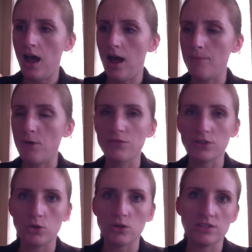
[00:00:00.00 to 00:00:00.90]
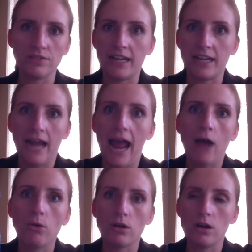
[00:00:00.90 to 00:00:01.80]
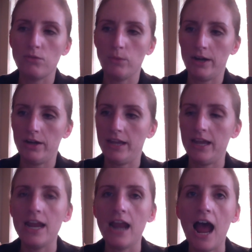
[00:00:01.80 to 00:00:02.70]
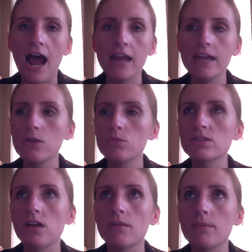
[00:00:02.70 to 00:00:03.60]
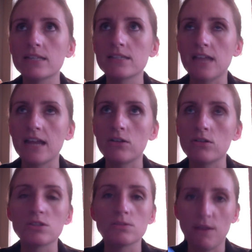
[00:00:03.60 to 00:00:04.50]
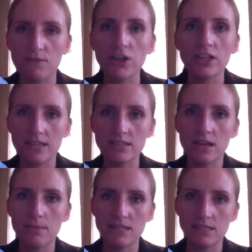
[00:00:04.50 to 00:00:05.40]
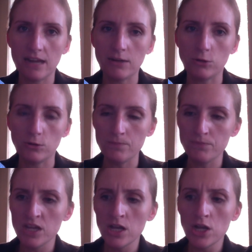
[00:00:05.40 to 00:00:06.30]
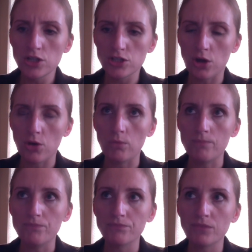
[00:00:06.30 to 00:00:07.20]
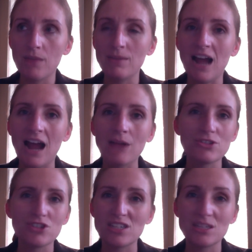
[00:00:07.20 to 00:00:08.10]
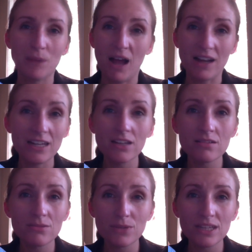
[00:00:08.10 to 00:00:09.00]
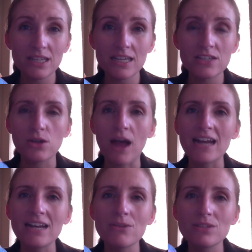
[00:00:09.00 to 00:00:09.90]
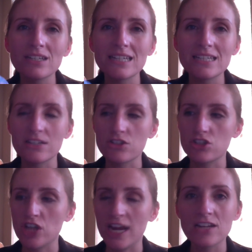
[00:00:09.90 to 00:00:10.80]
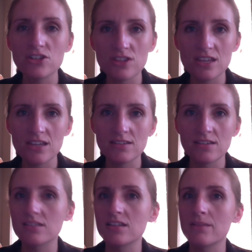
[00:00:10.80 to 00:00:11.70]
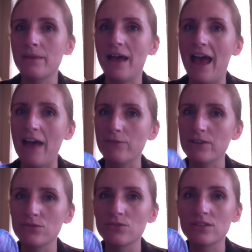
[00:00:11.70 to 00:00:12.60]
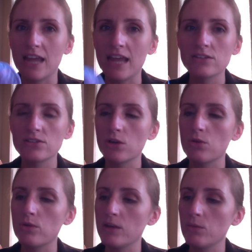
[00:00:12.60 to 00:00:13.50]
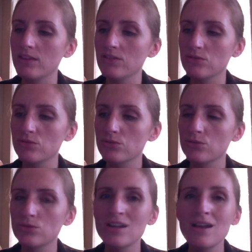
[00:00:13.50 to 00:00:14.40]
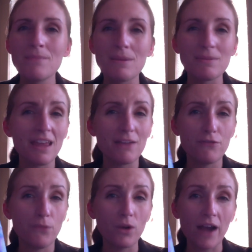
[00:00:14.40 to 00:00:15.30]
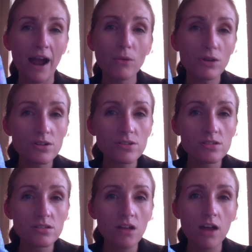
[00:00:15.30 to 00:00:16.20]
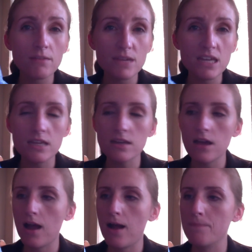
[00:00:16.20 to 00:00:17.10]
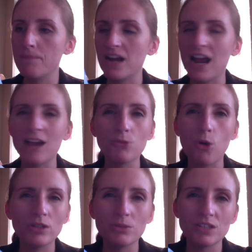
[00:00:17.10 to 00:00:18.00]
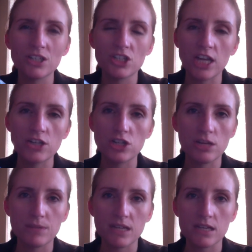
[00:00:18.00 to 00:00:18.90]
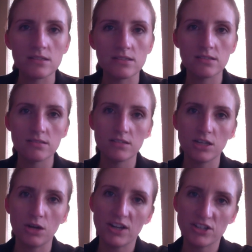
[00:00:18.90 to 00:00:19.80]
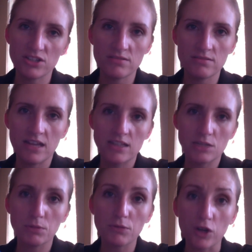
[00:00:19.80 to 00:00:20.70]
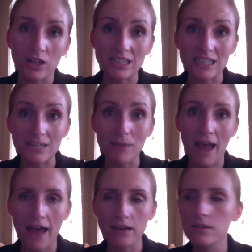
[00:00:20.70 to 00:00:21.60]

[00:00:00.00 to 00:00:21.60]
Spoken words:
Over the course of like an hour of wearing it. And I was on my cycle. It was my very last day of my cycle. So, I mean, I was just spotting, really. So I didn't really need to change this until about halfway through the day. So it went through maybe like 4 hours on me. And I only really changed it because, I just tend to prefer a clean pad.